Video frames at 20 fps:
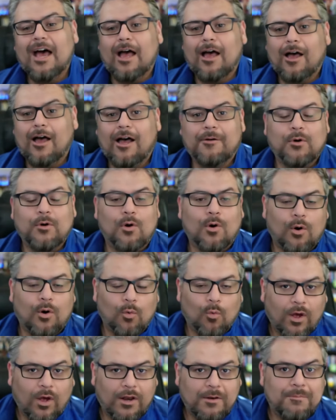or
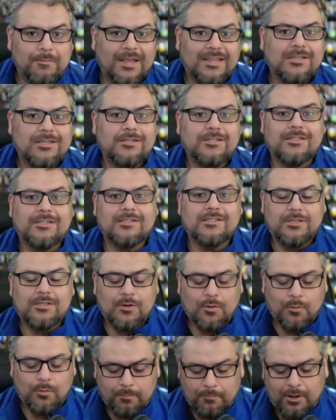what
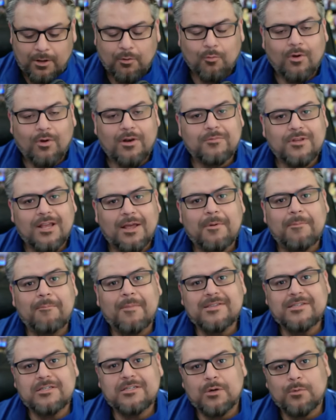type of
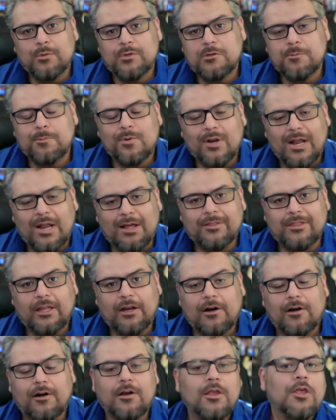messaging would you put out
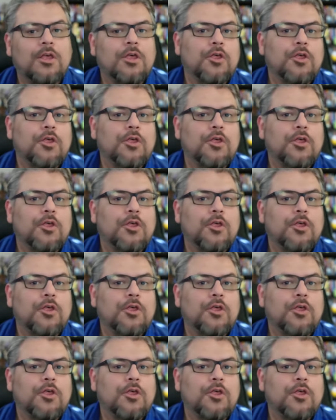there